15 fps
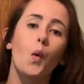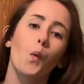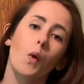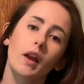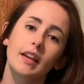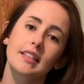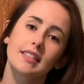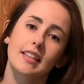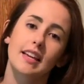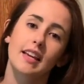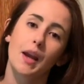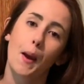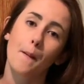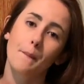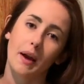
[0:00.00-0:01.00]
what is
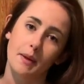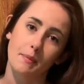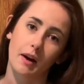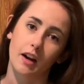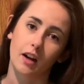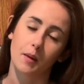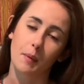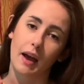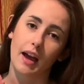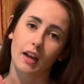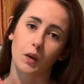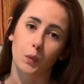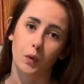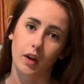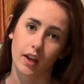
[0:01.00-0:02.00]
in my park
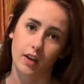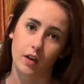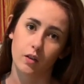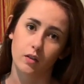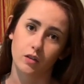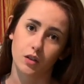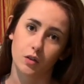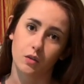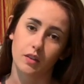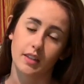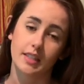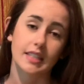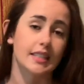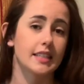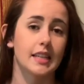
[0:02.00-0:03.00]
bag when I go to the
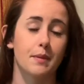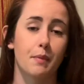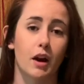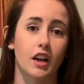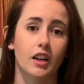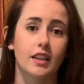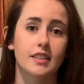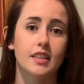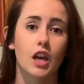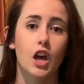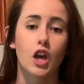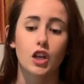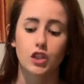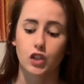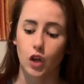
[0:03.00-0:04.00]
Disney parks.
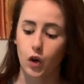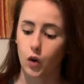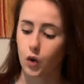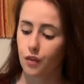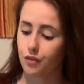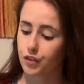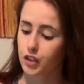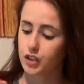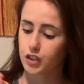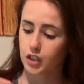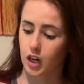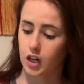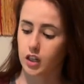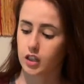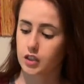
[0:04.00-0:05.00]
So for
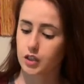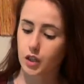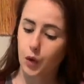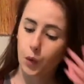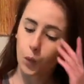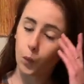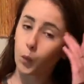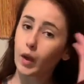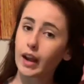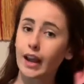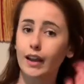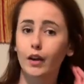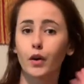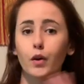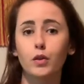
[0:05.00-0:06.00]
starters, when
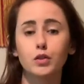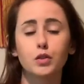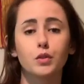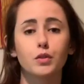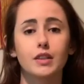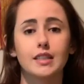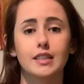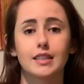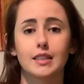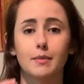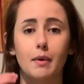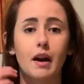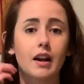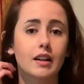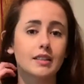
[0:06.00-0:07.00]
I go to the Disney
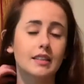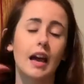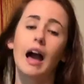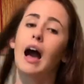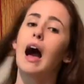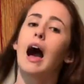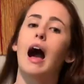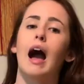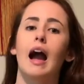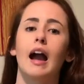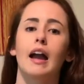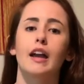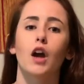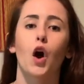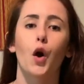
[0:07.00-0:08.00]
parks,
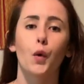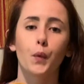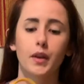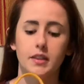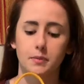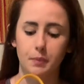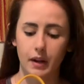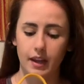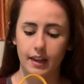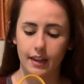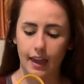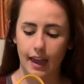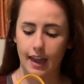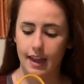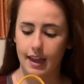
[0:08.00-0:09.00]
I always bring
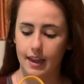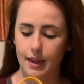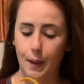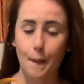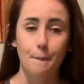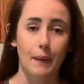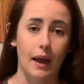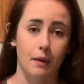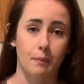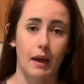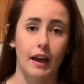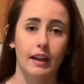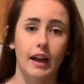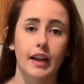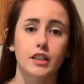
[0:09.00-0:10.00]
a
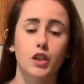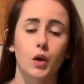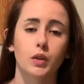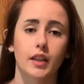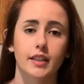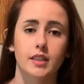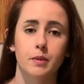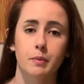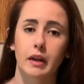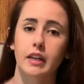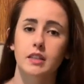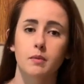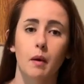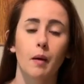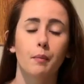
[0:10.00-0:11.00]
backpack. I don't like to bring
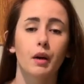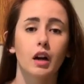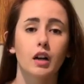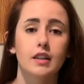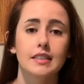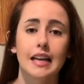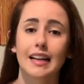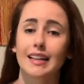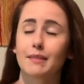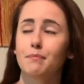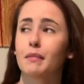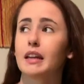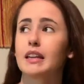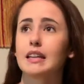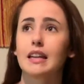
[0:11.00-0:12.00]
a small purse.
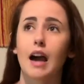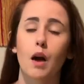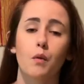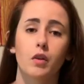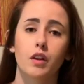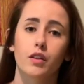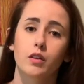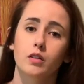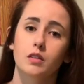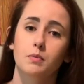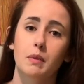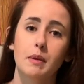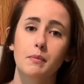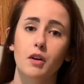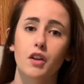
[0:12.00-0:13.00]
I'm not one of those
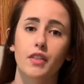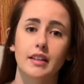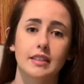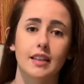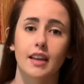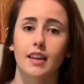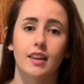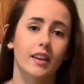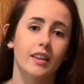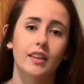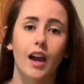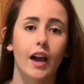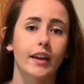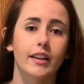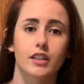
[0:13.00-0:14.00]
people that's like,
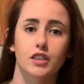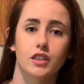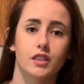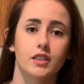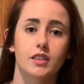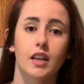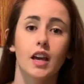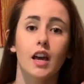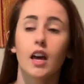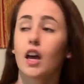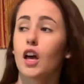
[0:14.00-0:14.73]
yeah, I can just